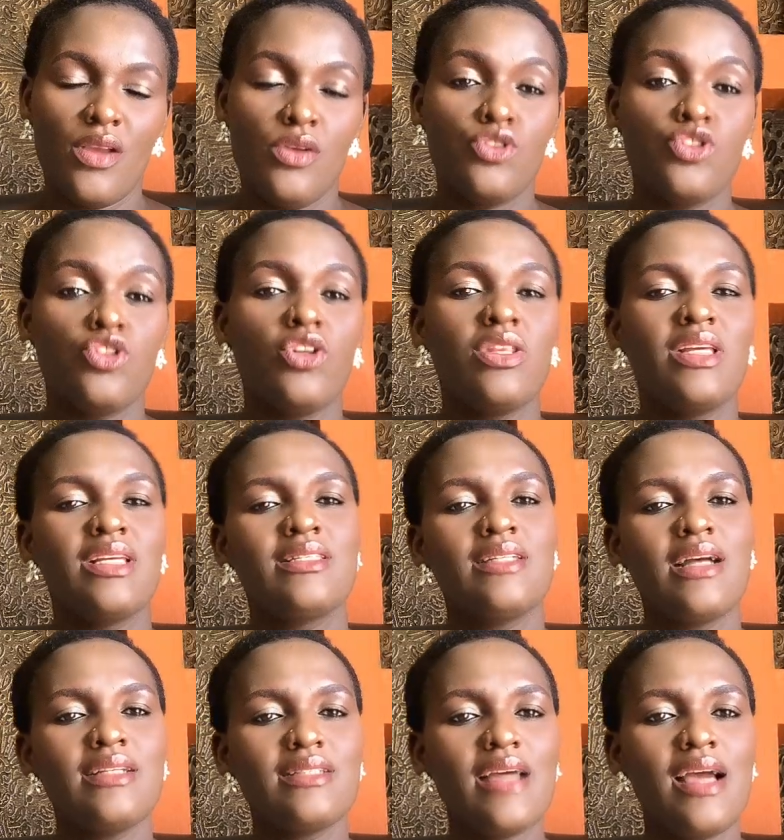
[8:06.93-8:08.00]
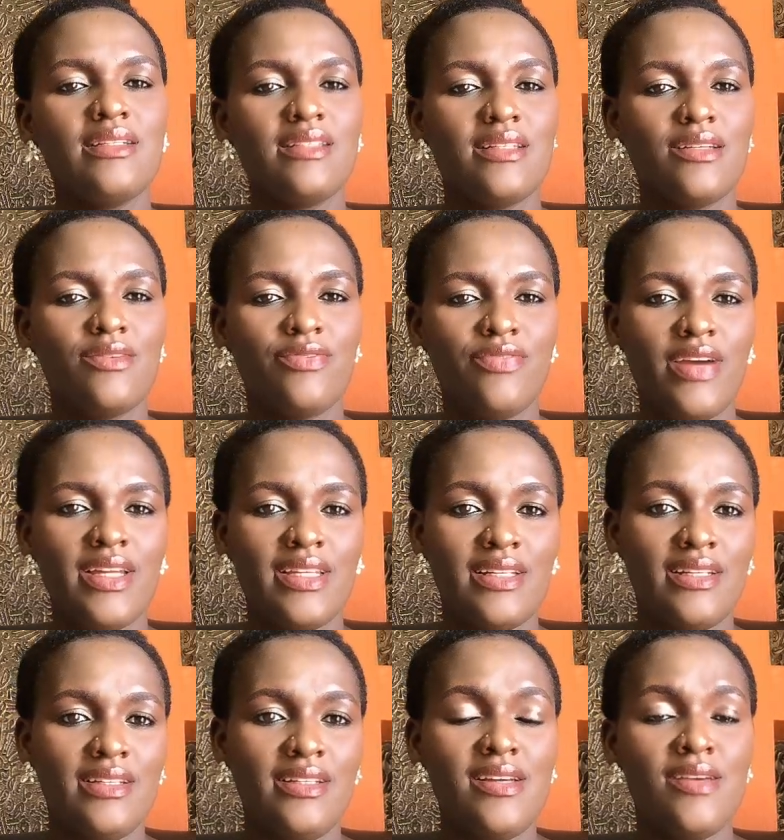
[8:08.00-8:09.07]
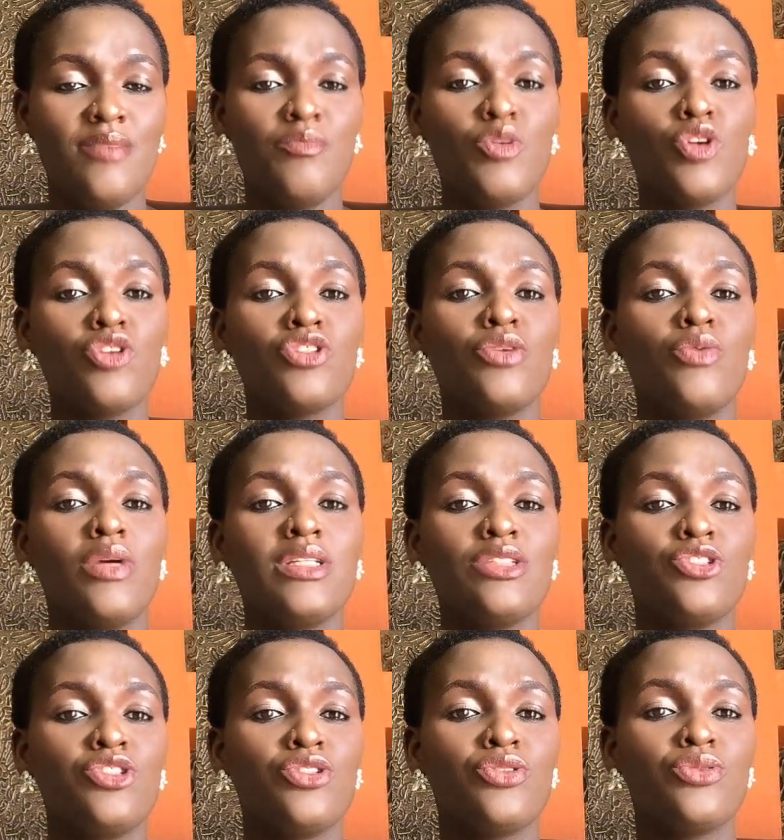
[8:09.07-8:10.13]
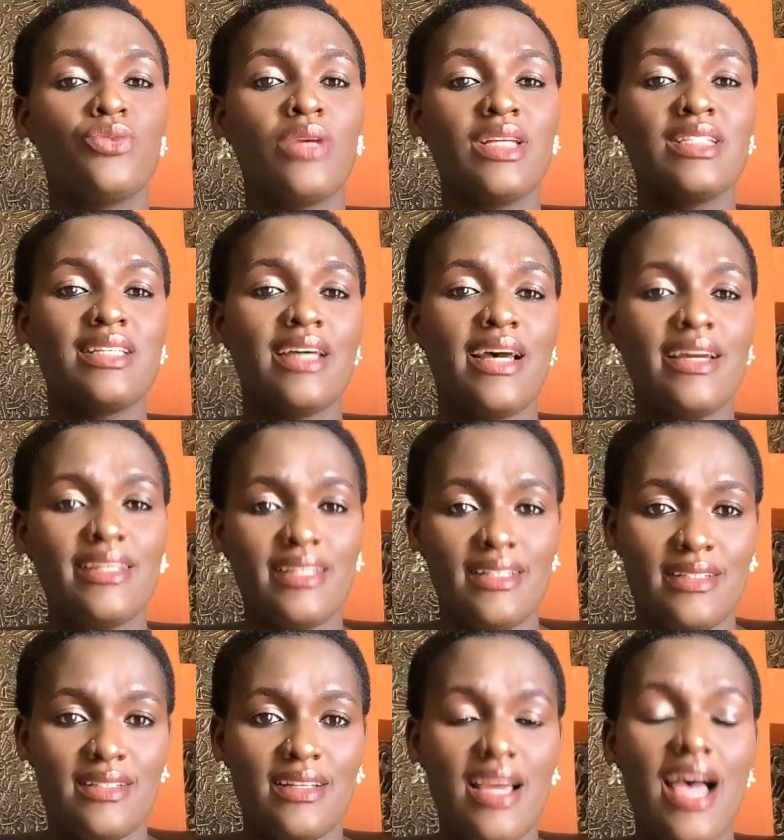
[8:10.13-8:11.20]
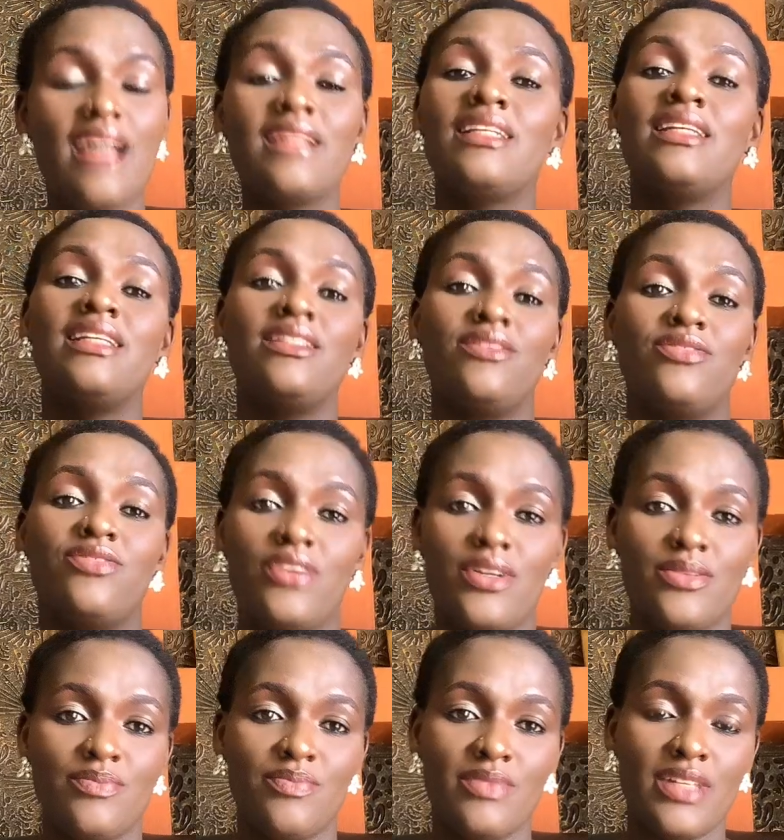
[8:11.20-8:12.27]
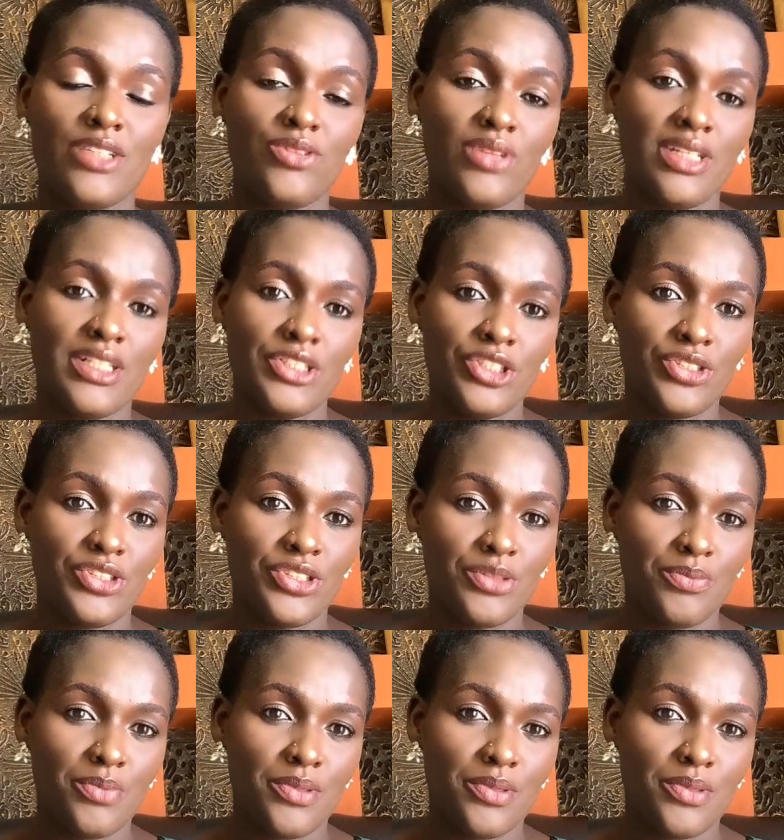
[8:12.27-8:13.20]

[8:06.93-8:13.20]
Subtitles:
So they start acting funny because they want you to get tired and leave that relationship.